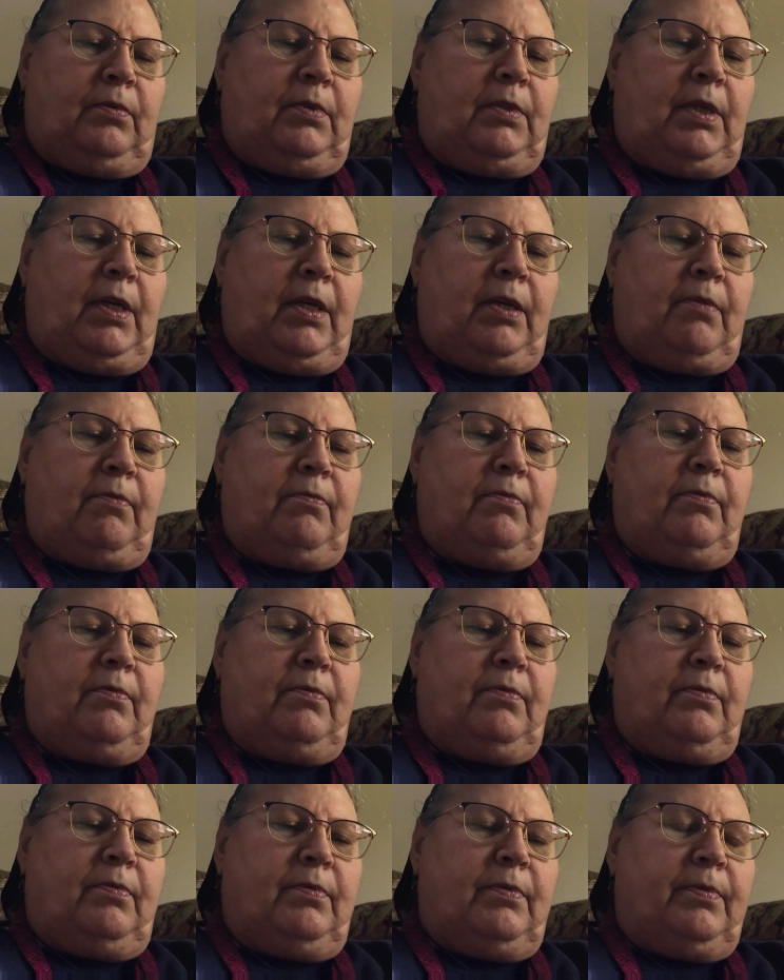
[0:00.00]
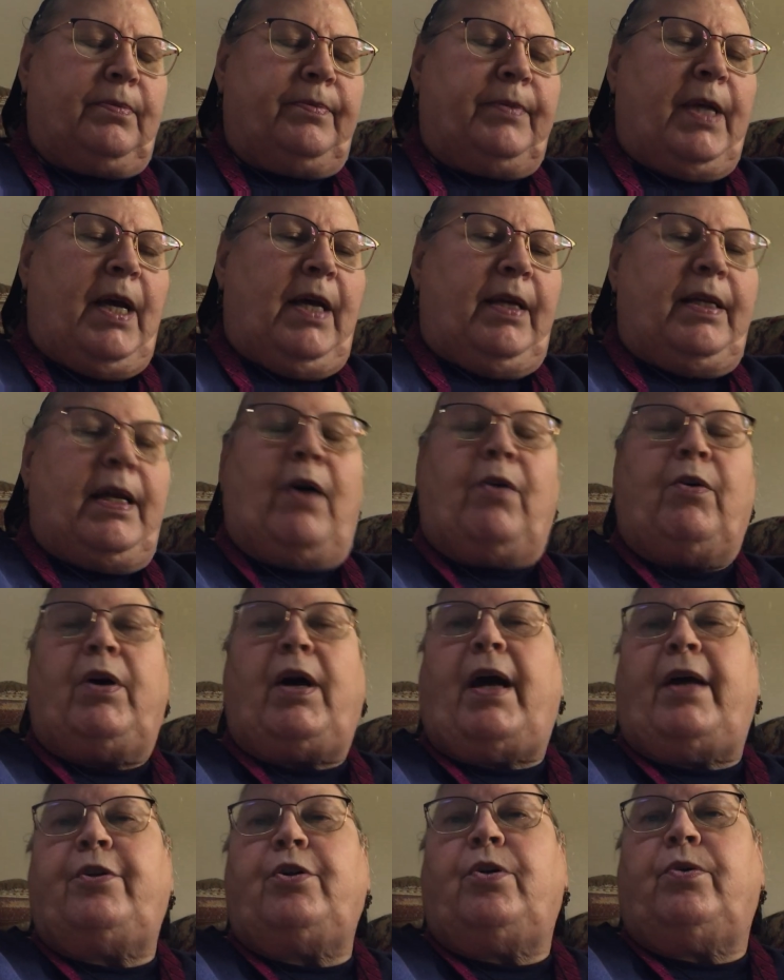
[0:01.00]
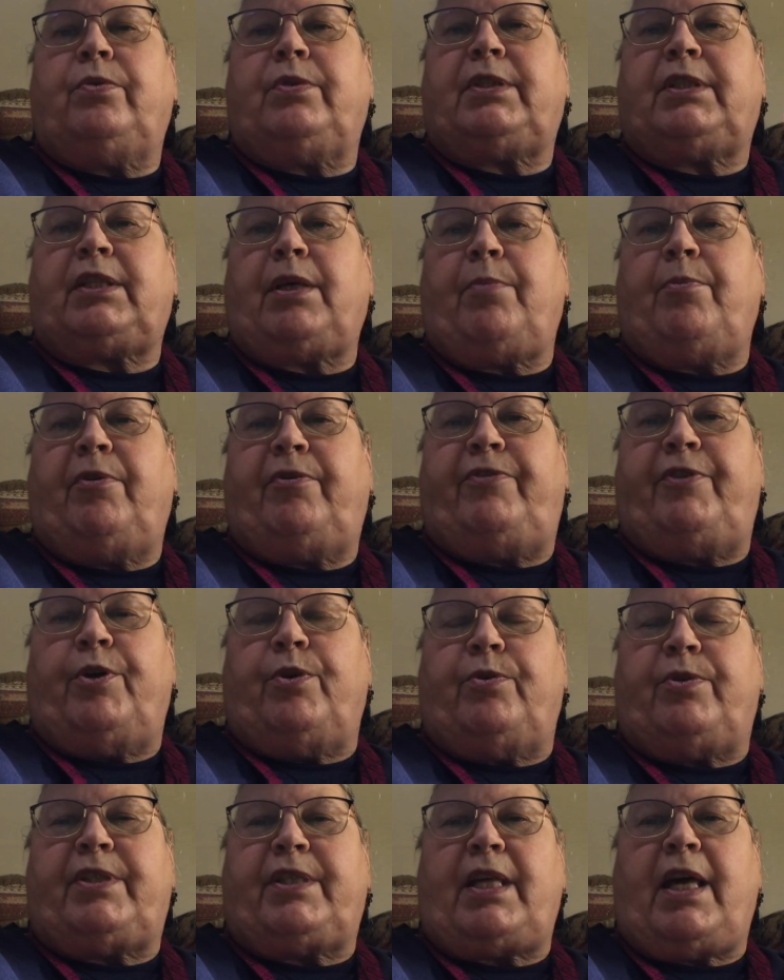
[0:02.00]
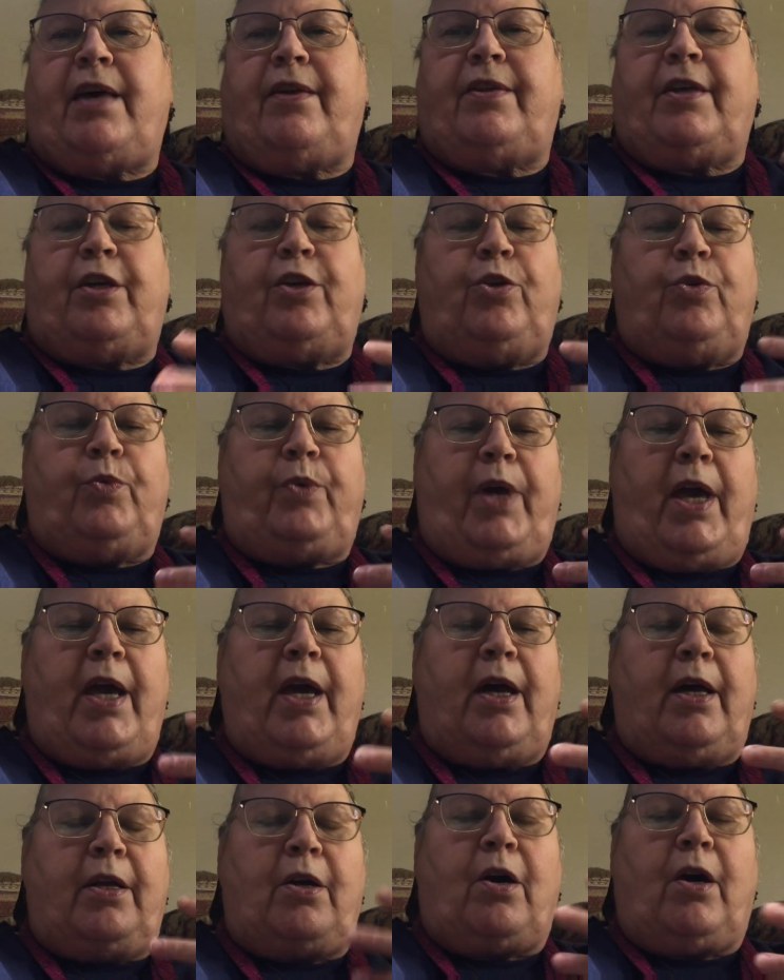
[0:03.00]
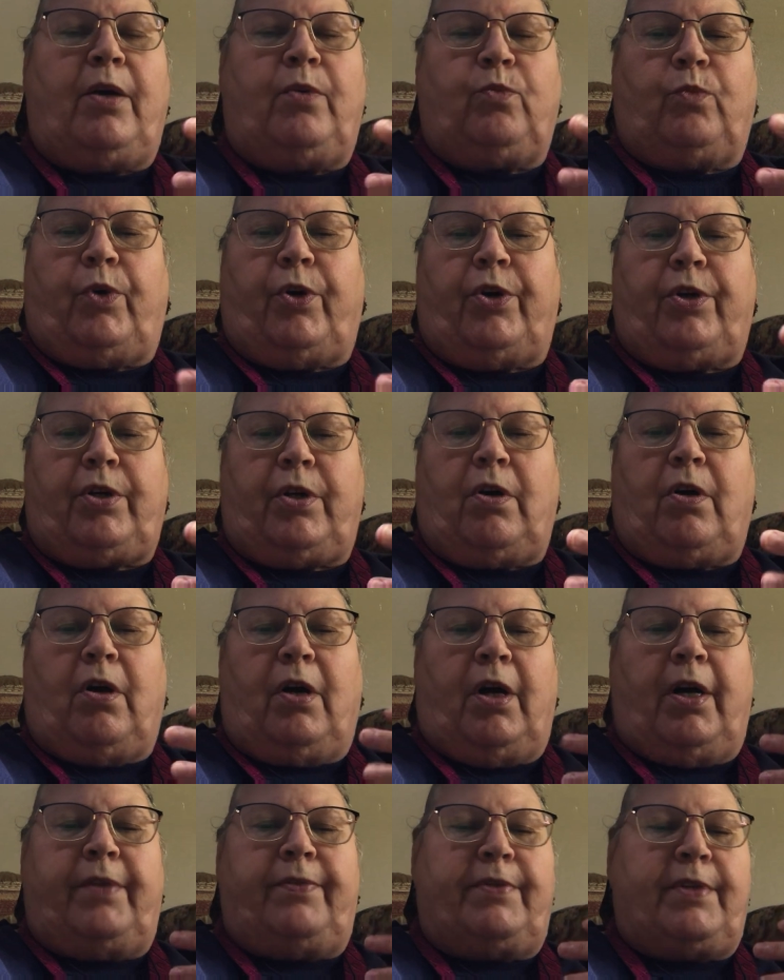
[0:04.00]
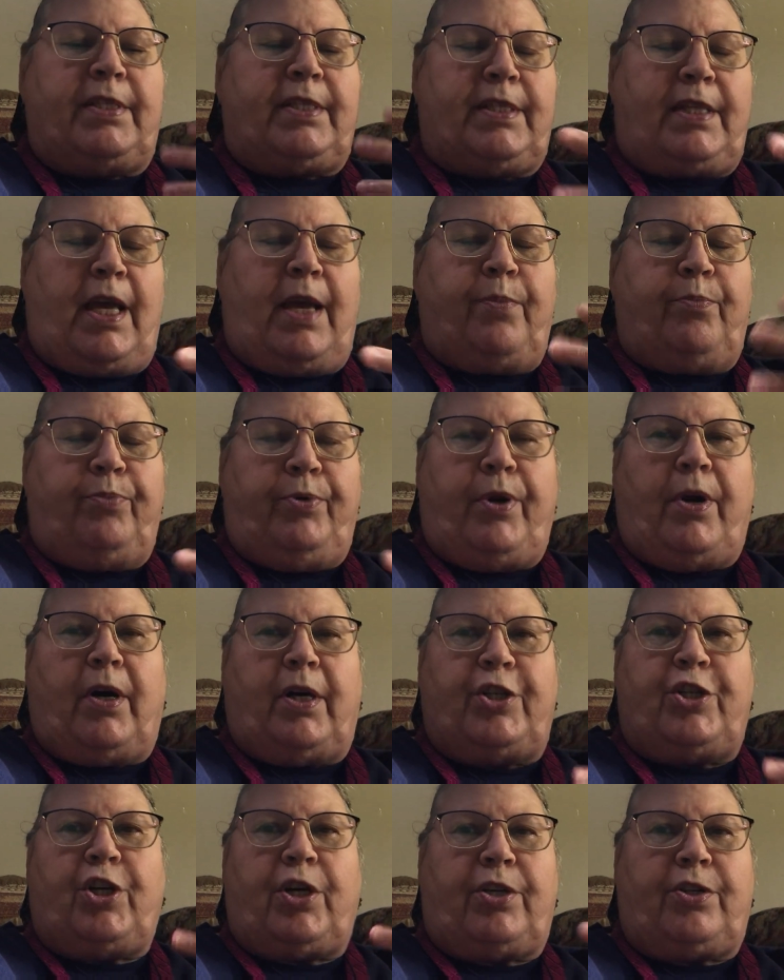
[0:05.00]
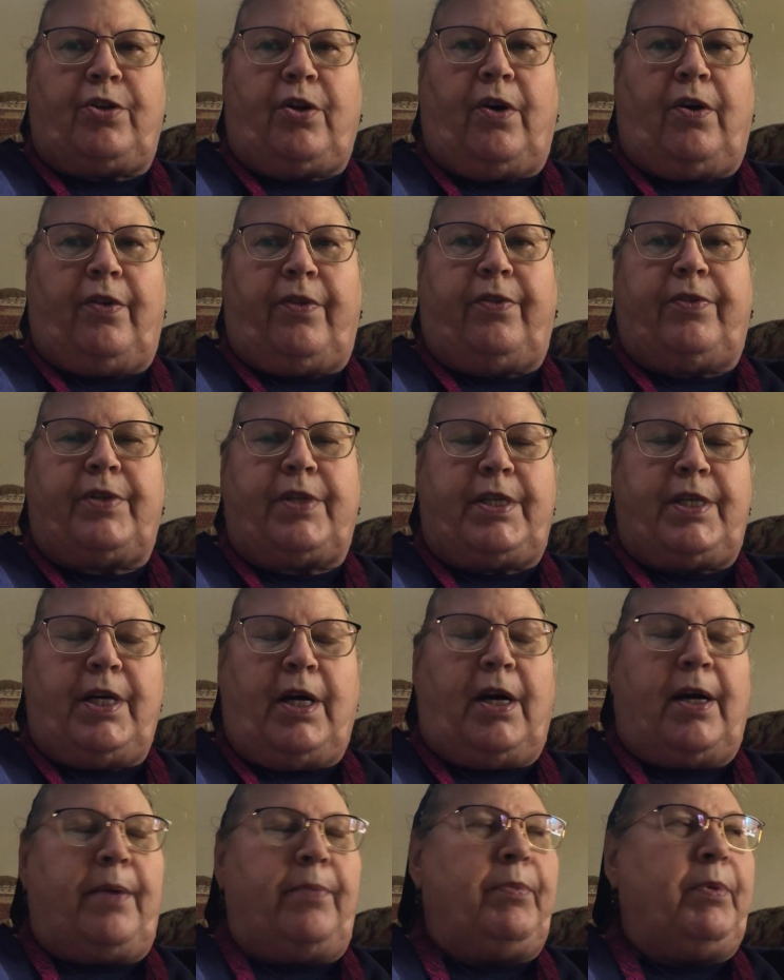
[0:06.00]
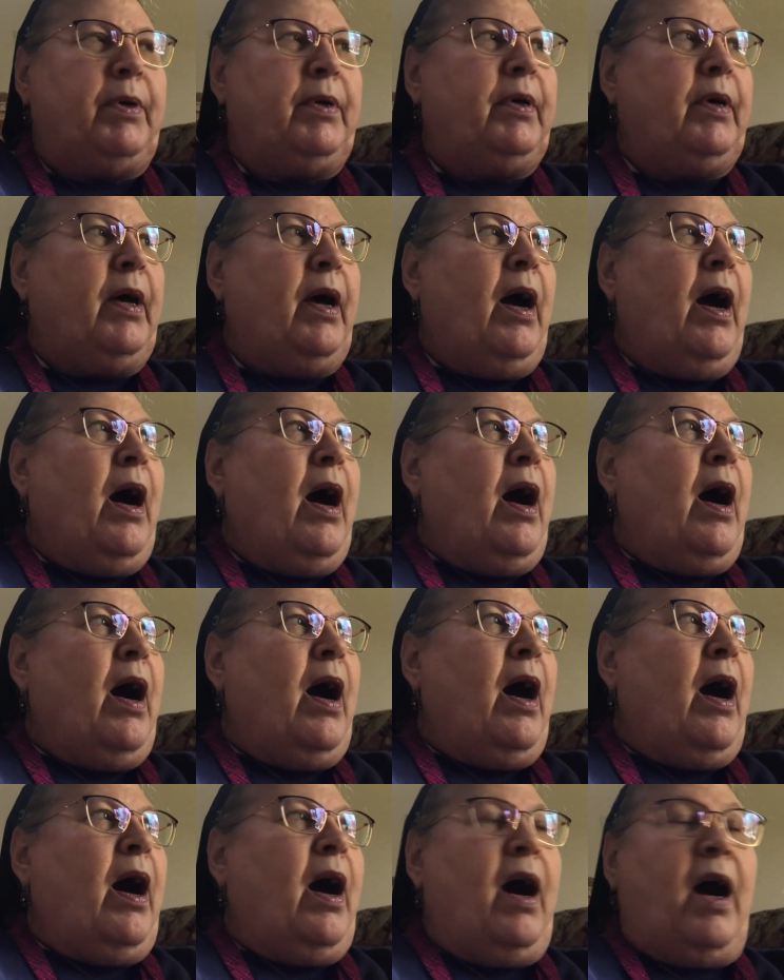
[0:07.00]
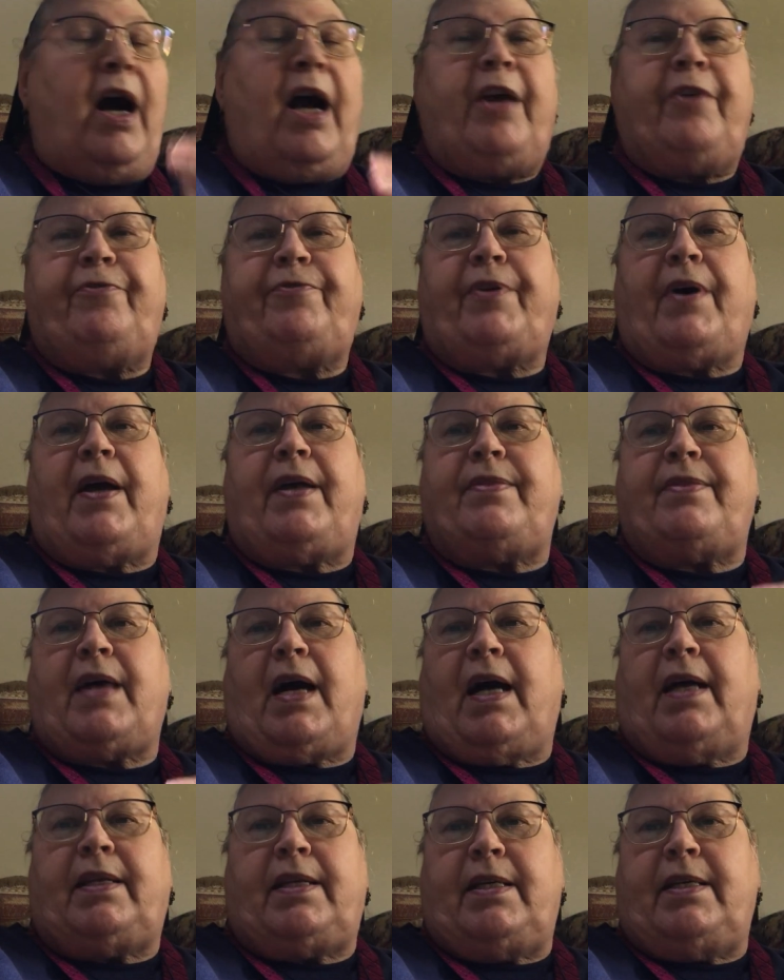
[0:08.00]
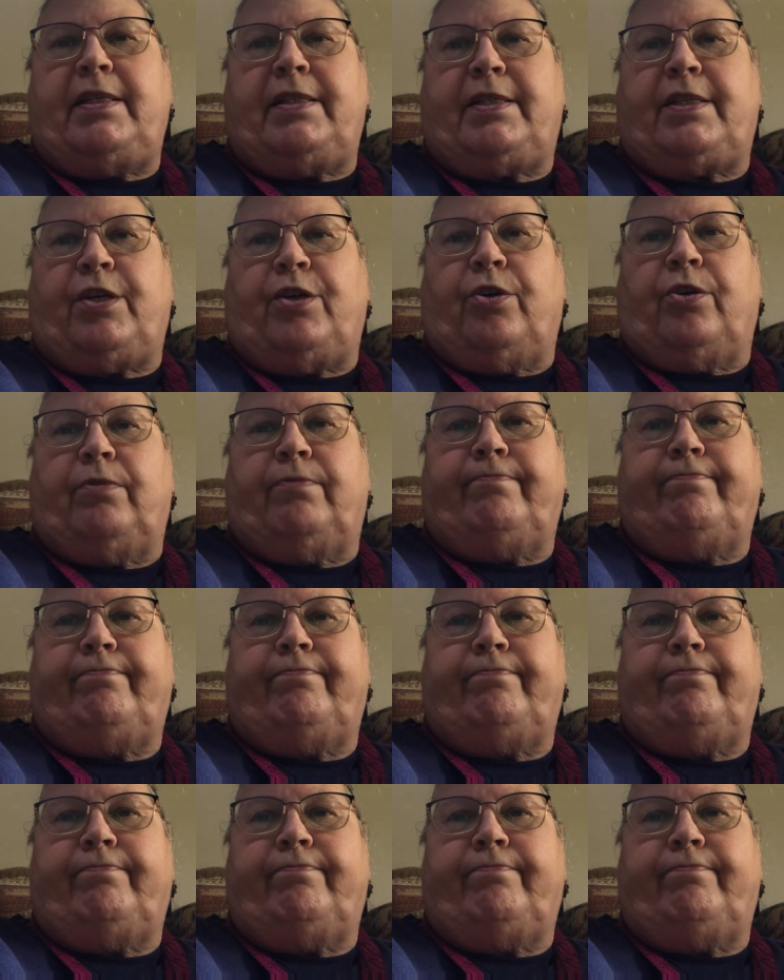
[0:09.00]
Like, now, I know some of you say that you cannot work on the same project all of the time. I find that easier.